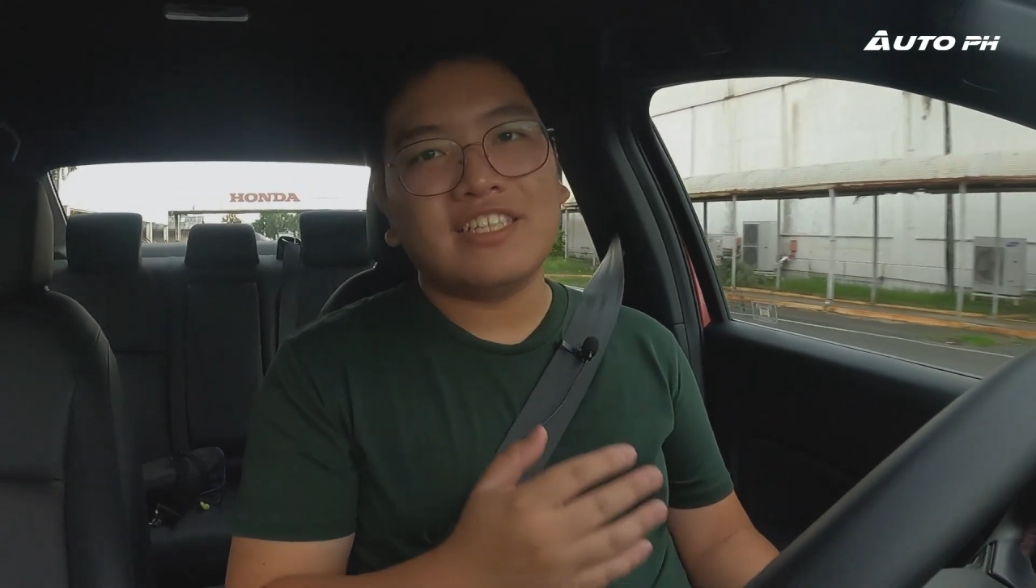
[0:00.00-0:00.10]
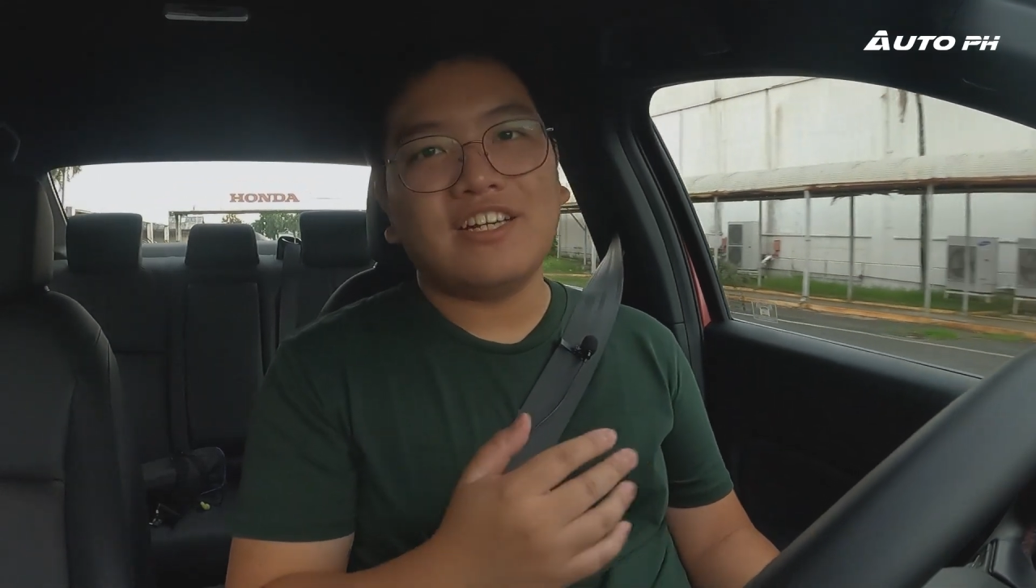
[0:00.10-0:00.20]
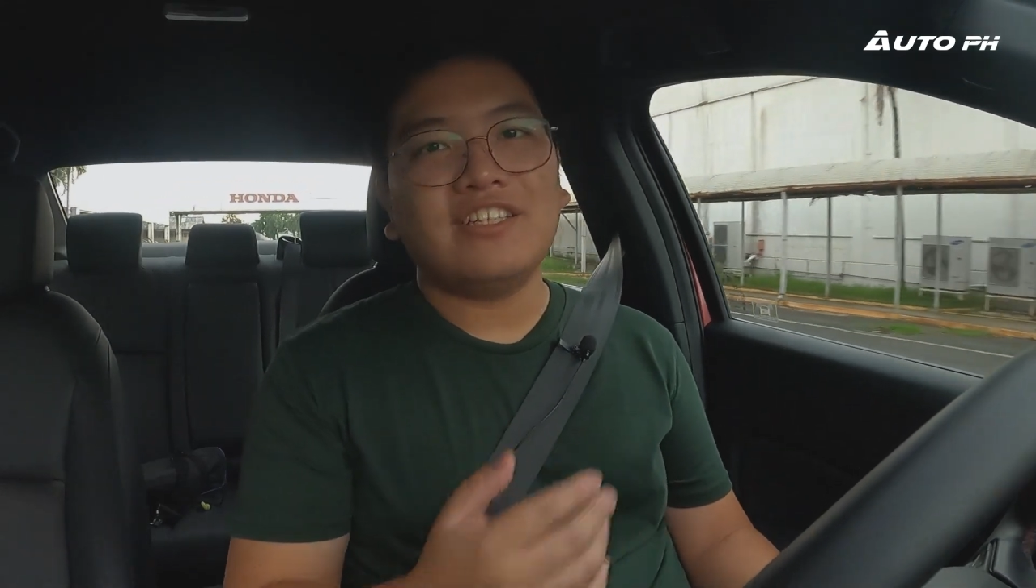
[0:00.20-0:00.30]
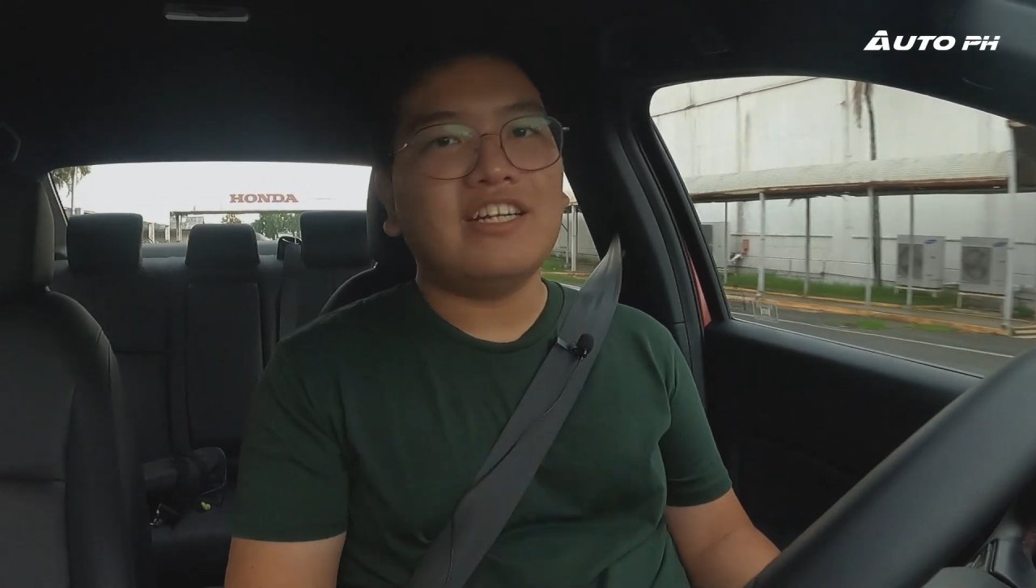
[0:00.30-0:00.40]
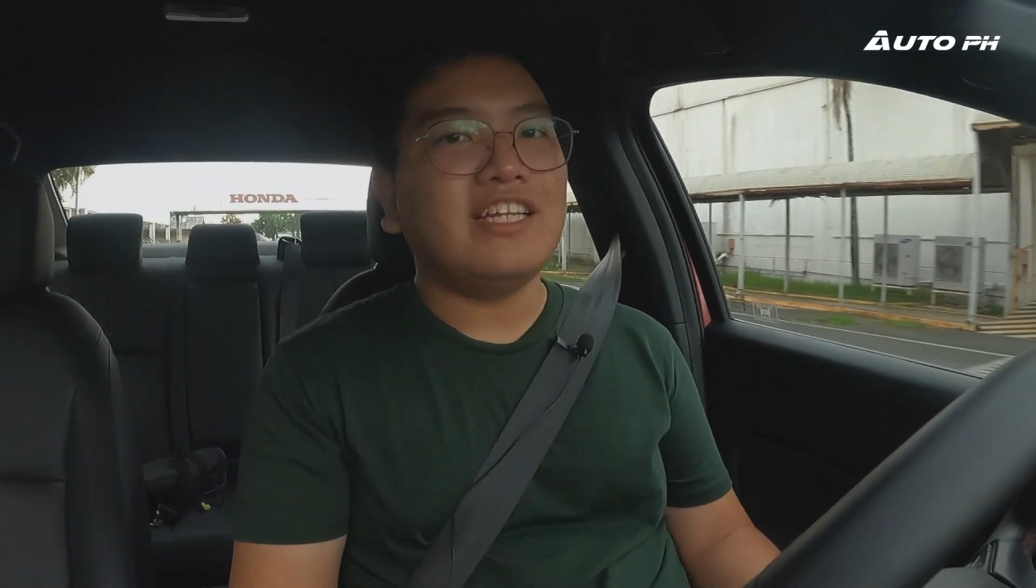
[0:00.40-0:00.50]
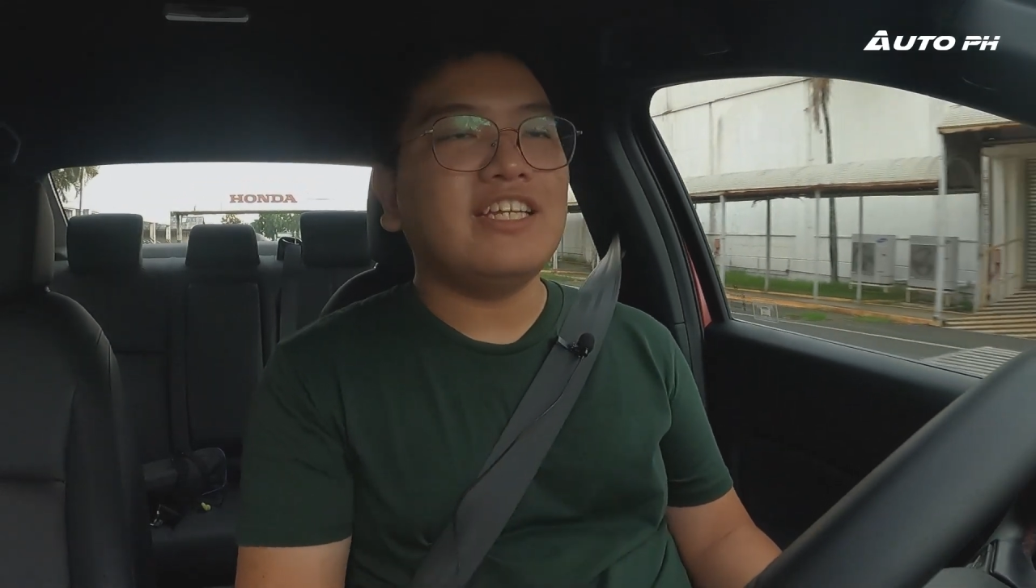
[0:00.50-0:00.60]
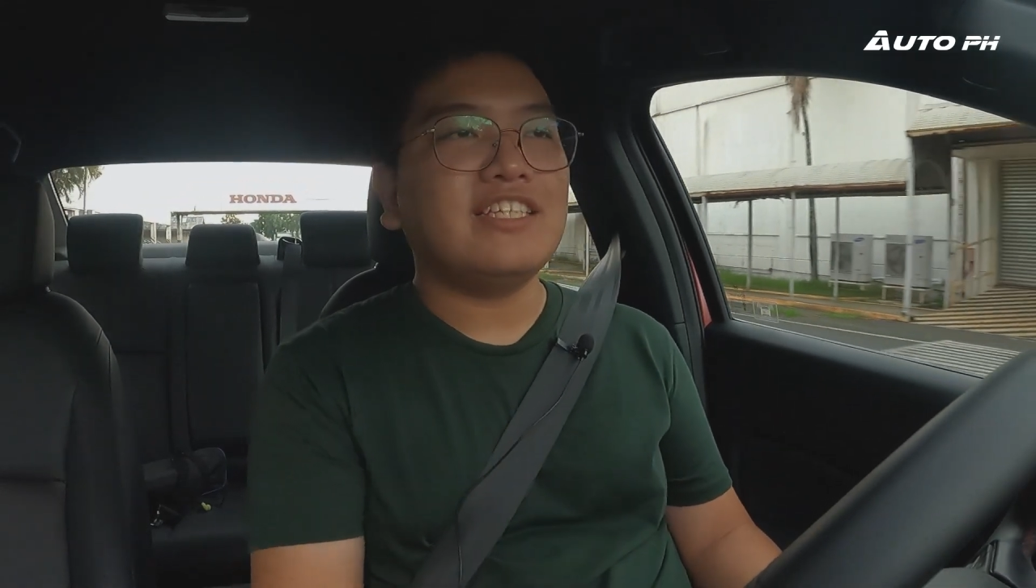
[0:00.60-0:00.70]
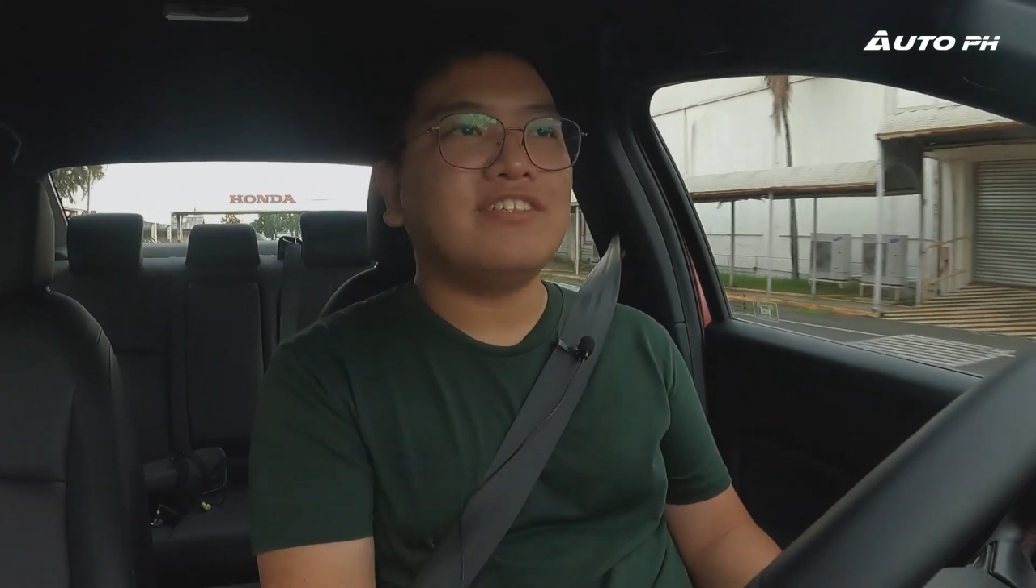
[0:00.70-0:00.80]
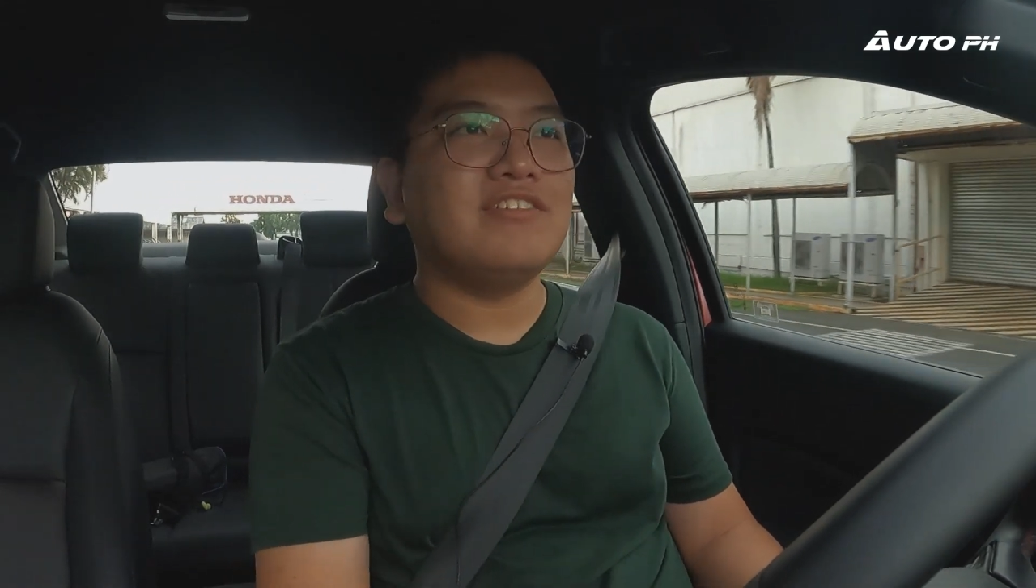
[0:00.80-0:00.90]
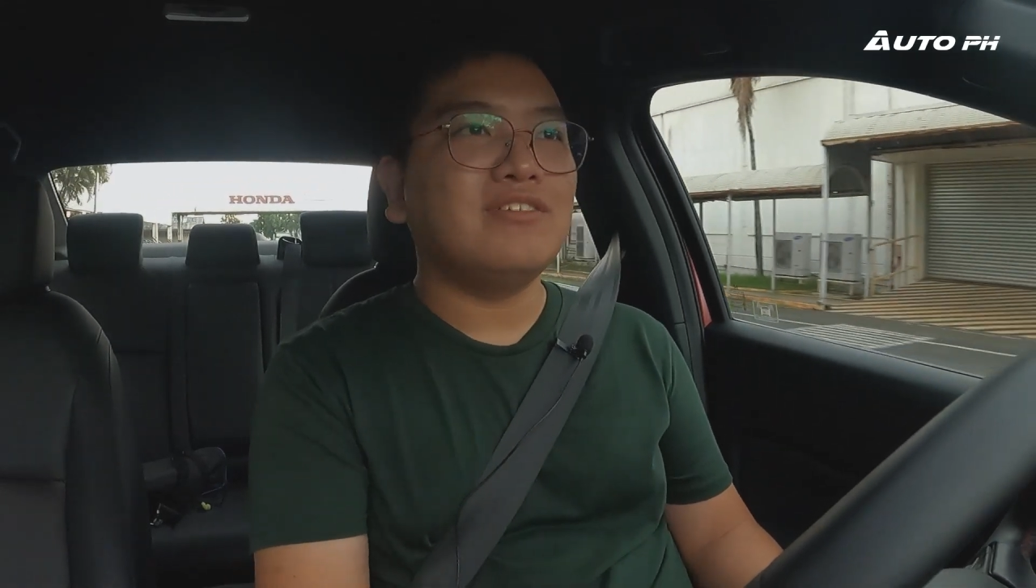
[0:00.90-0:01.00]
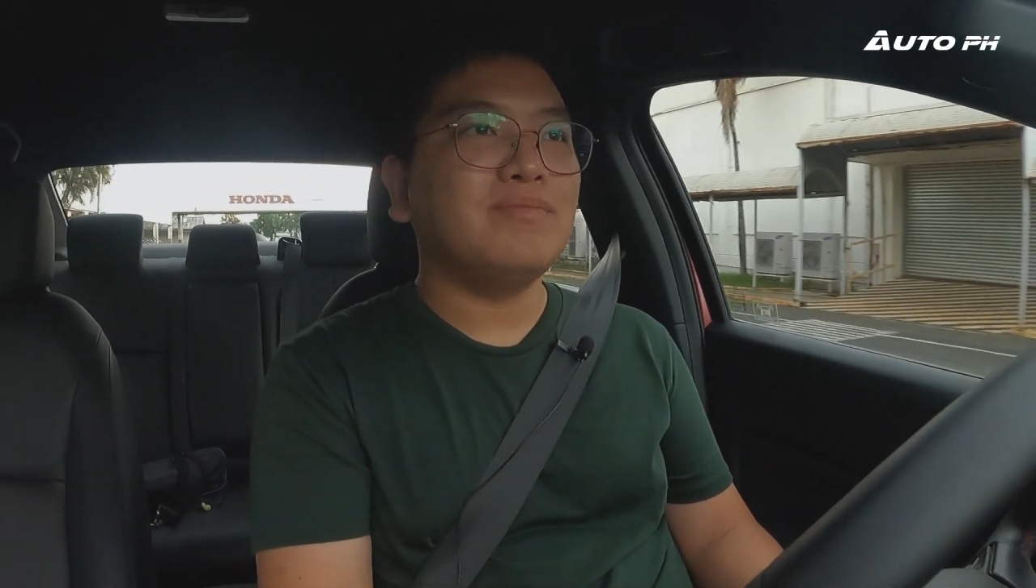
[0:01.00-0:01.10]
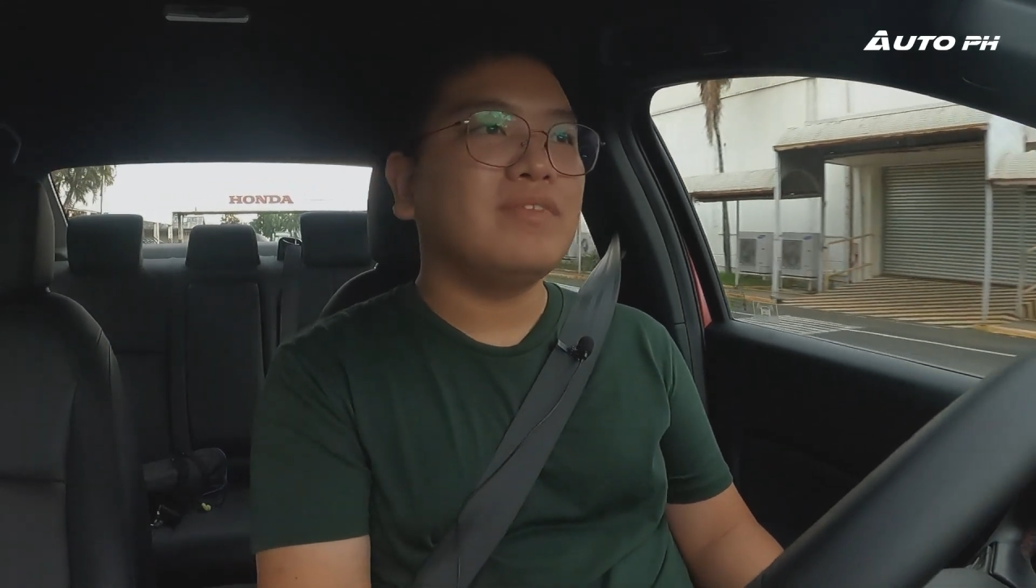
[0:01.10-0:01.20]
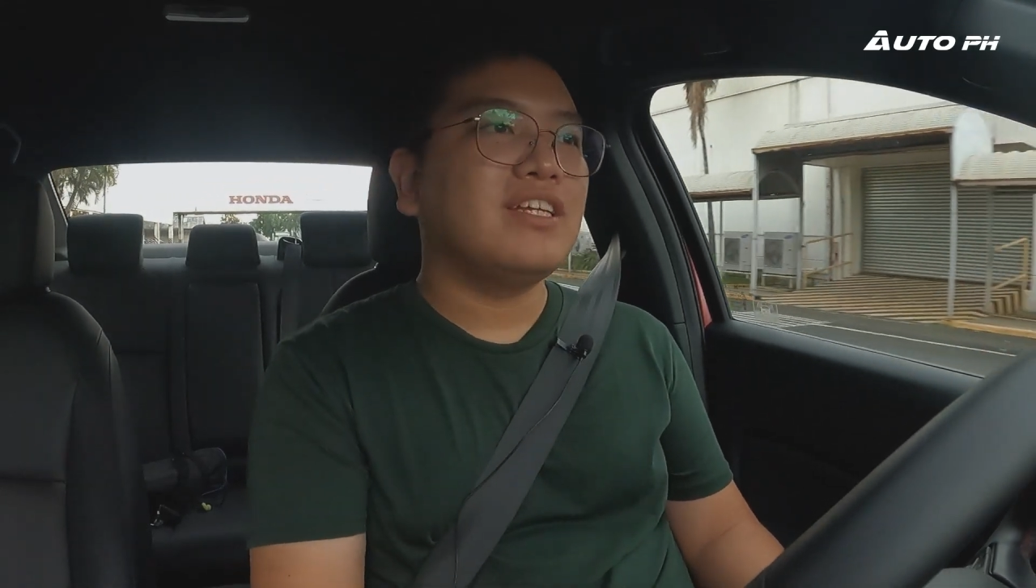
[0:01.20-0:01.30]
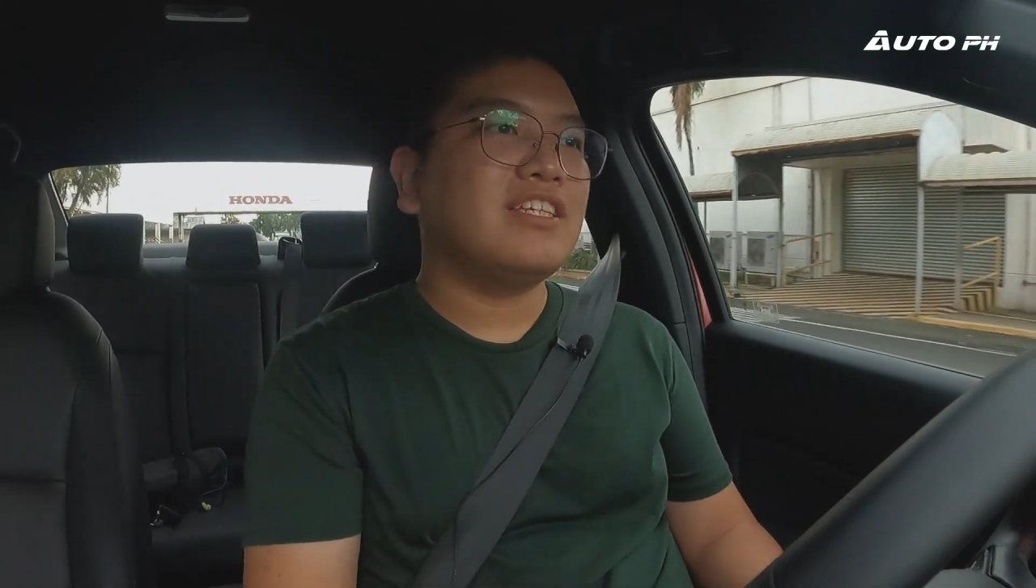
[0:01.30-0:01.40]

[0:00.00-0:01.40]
start raining soon.